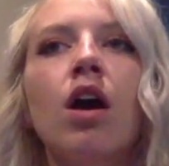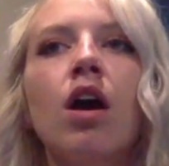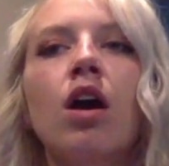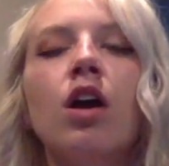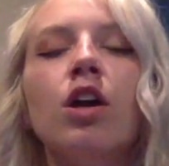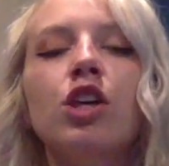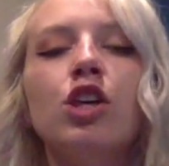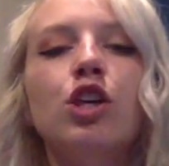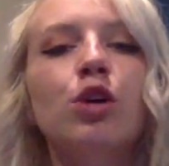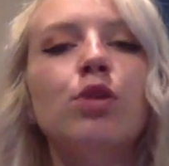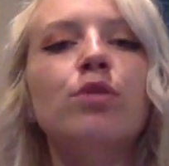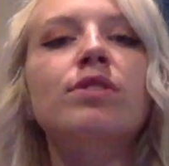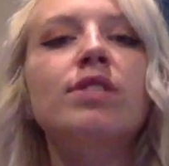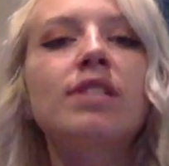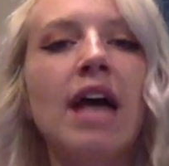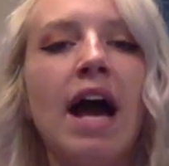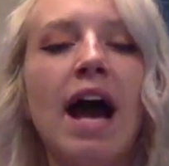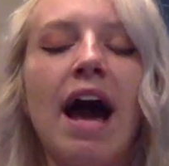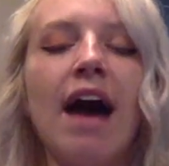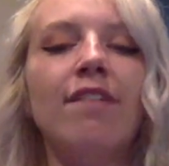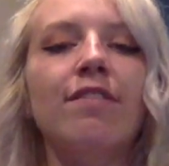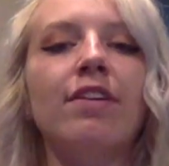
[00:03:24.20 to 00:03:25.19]
used to
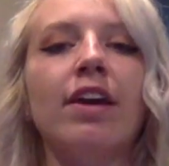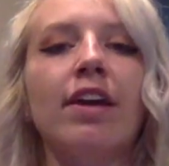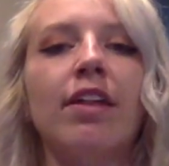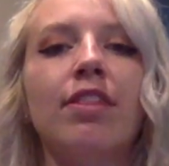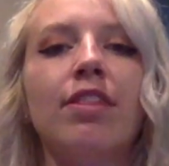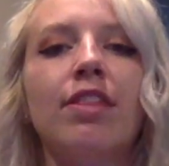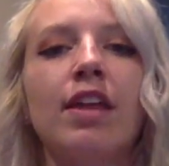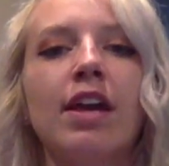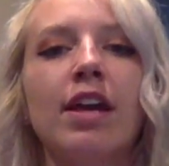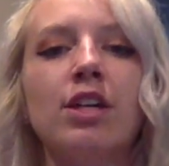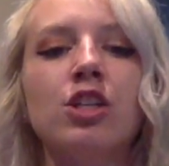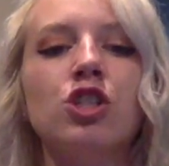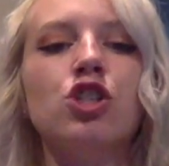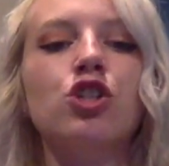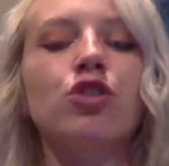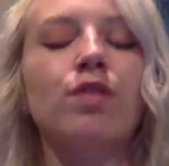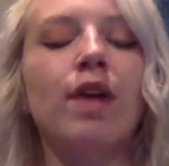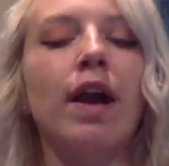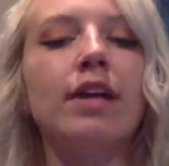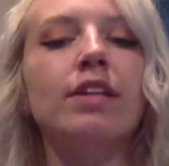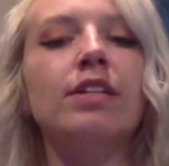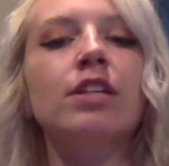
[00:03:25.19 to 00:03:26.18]
having things
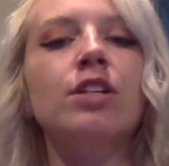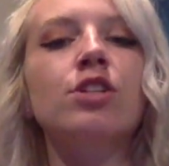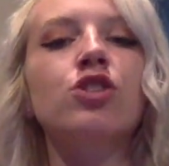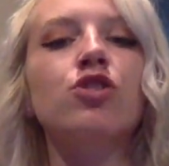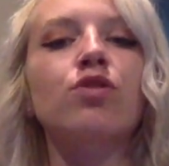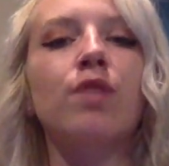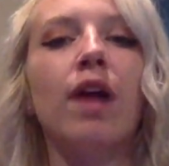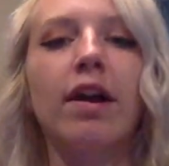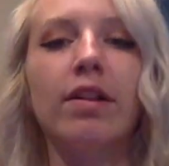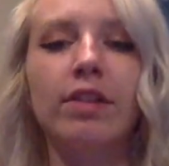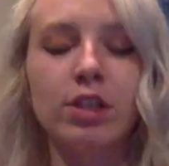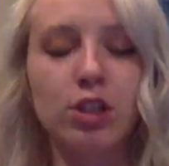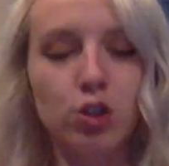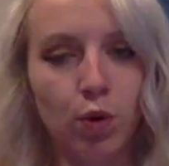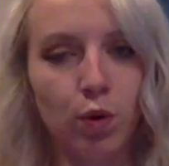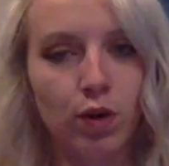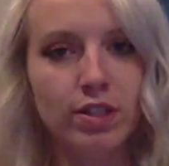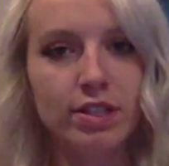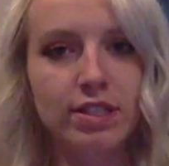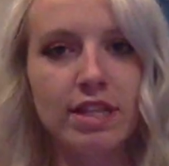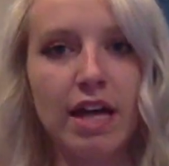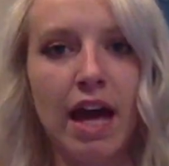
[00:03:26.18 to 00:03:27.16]
directed directly
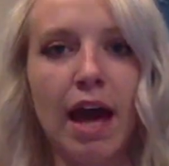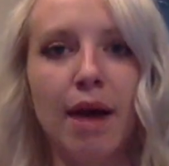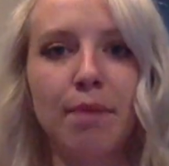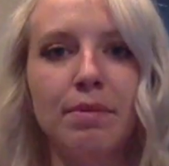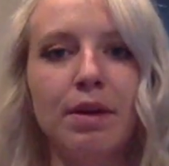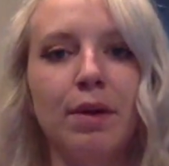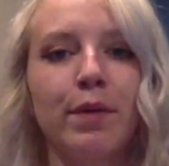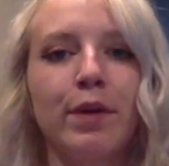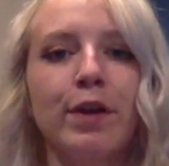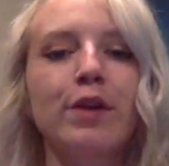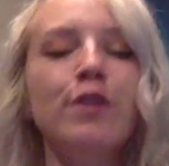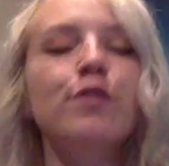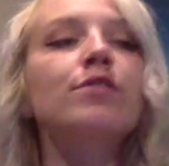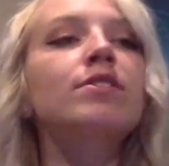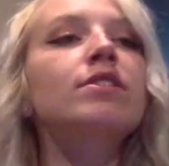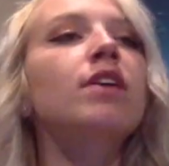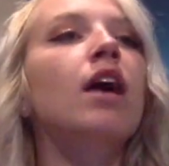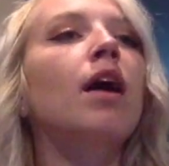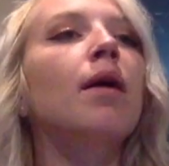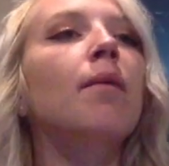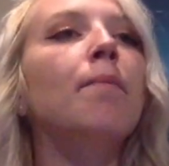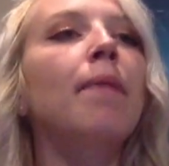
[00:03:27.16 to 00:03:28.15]
towards them. They were used
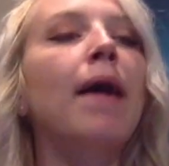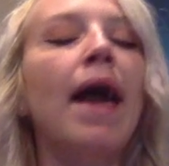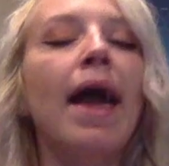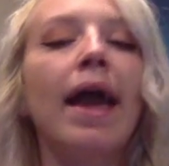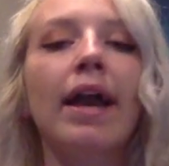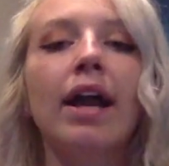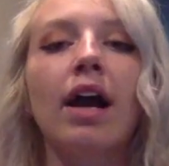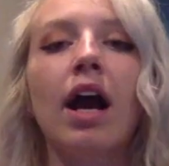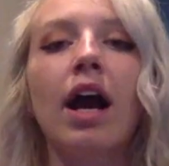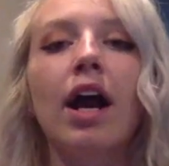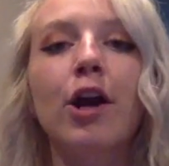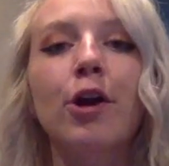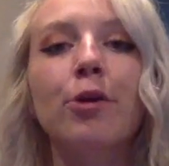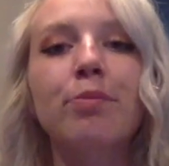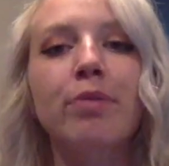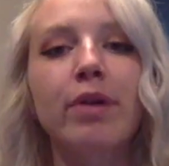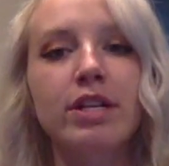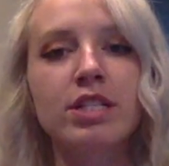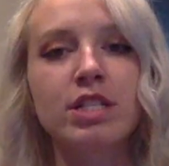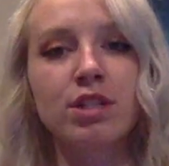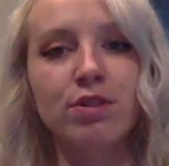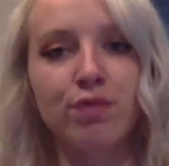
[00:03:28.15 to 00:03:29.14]
to paying higher
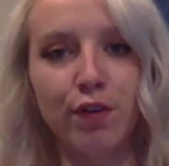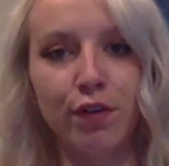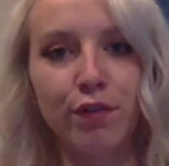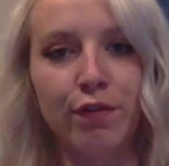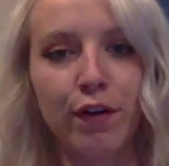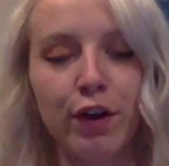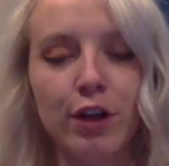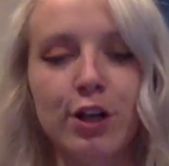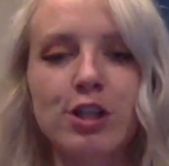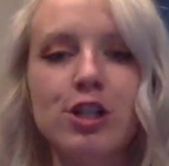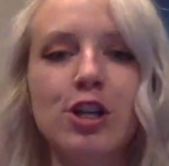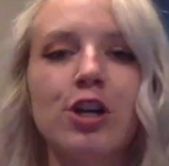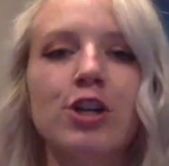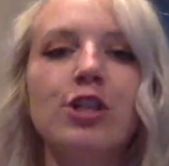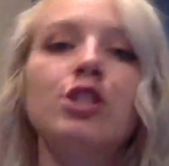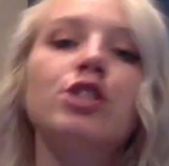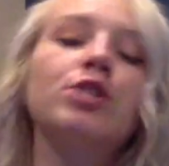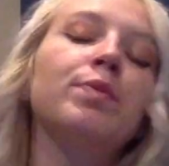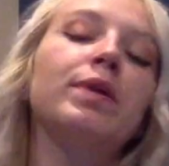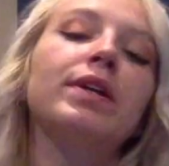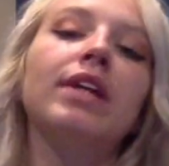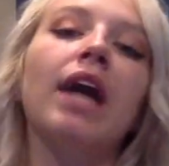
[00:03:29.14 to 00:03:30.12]
prices for furniture.
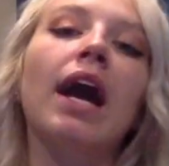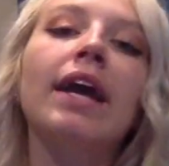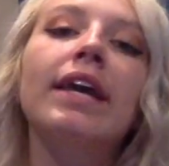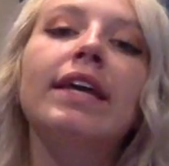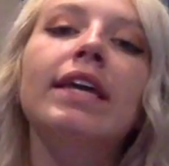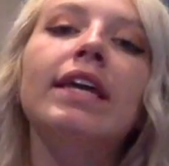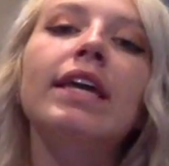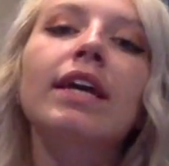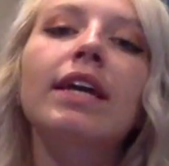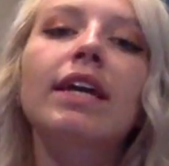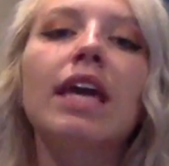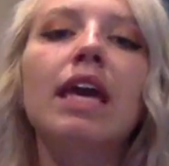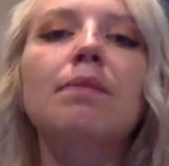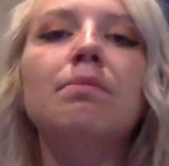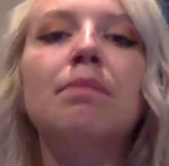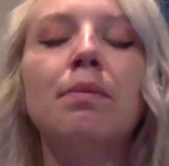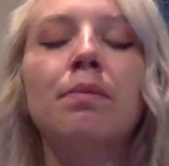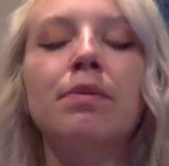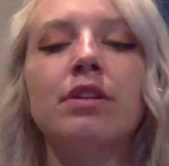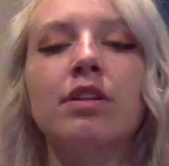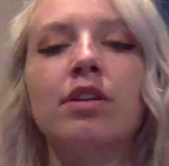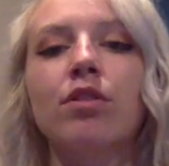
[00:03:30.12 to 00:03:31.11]
So when IKEA came
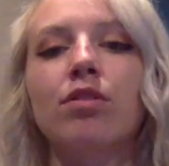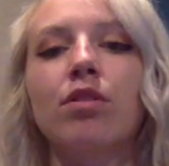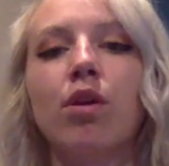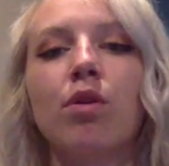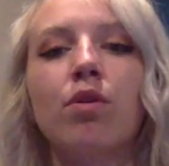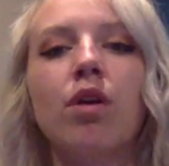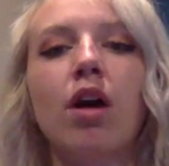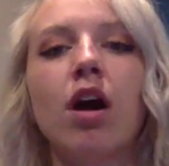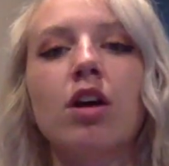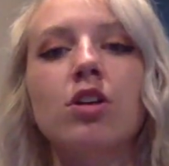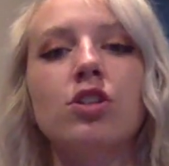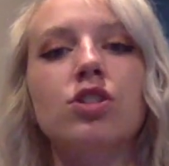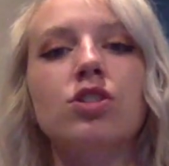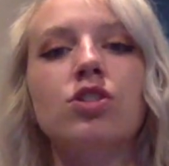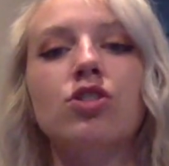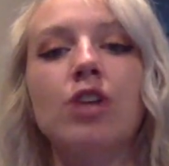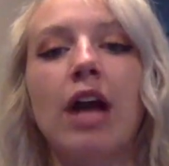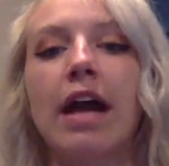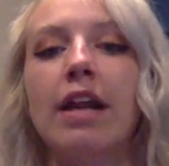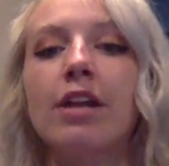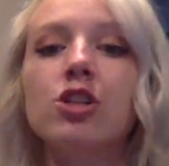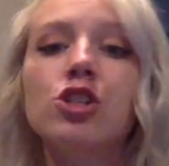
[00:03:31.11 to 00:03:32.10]
in with their low-cost
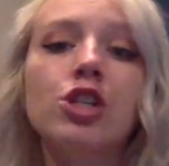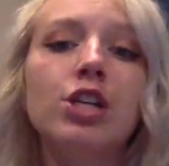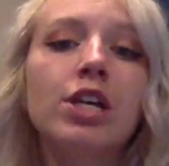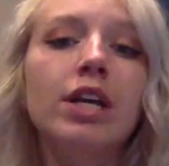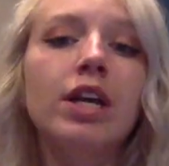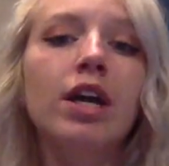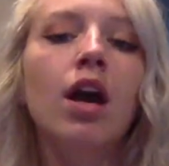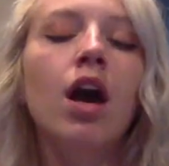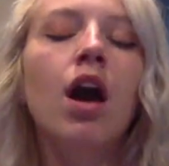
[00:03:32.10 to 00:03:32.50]
strategy,